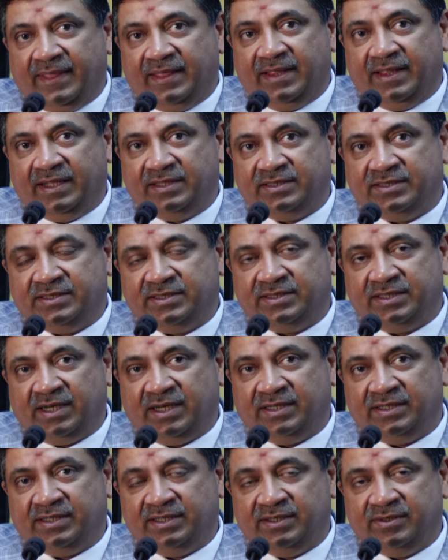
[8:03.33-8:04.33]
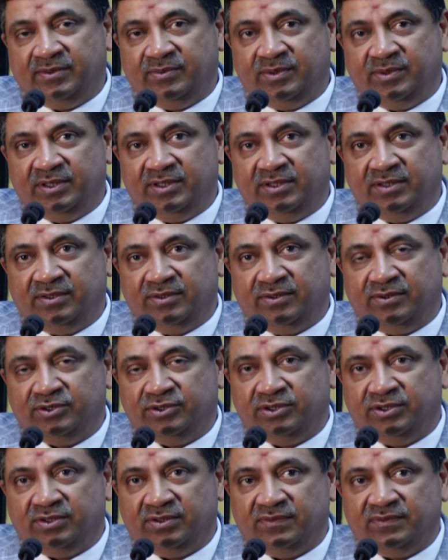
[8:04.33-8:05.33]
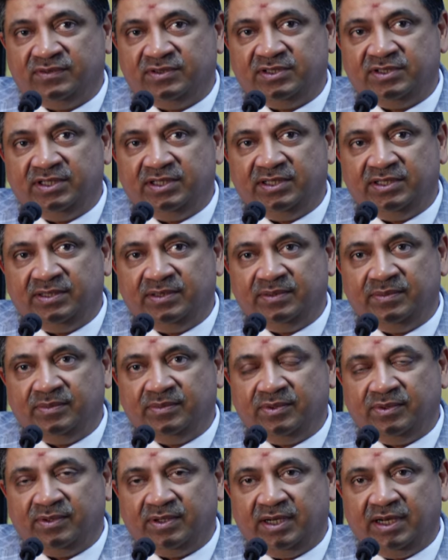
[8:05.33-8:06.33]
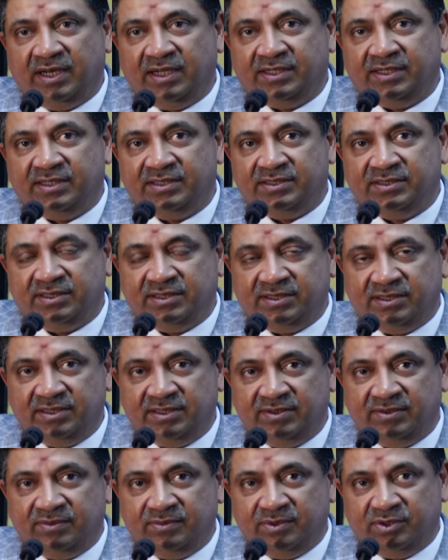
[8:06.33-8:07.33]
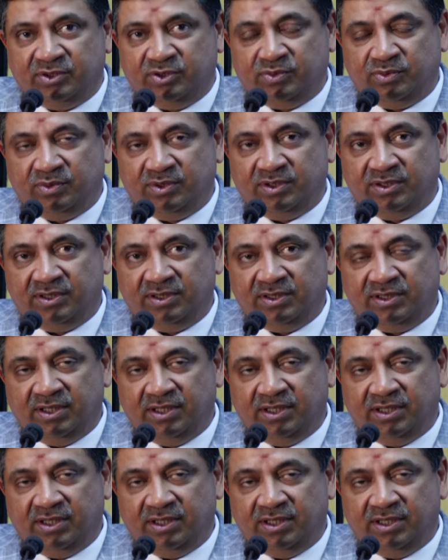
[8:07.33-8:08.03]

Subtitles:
that started with the notion of steam or electricity, which were